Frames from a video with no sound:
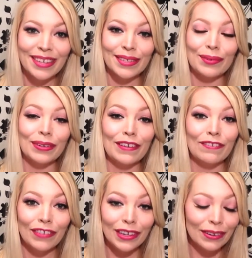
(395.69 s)
So when I
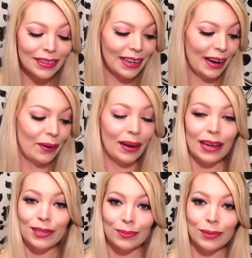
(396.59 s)
figured that out,
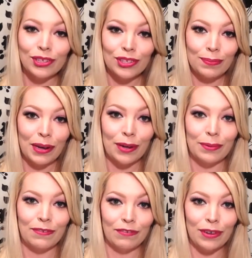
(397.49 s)
I switched to
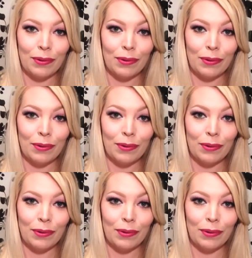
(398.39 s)
paraben-free